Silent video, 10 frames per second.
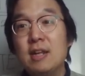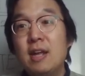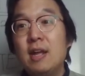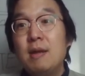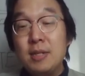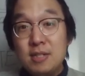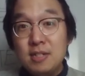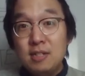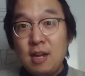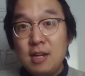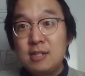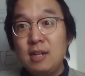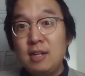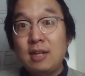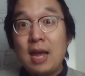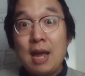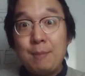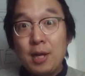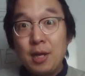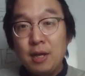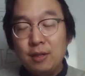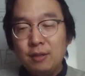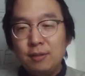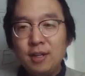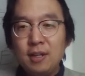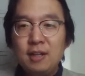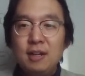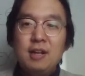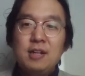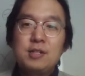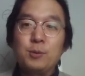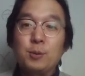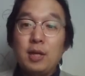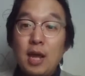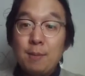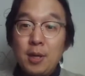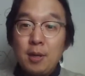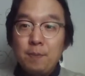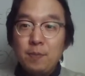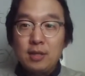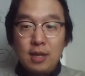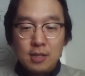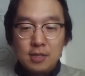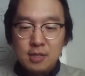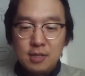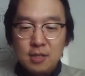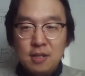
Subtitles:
Business guys say gamma, all right? So gamma, yes.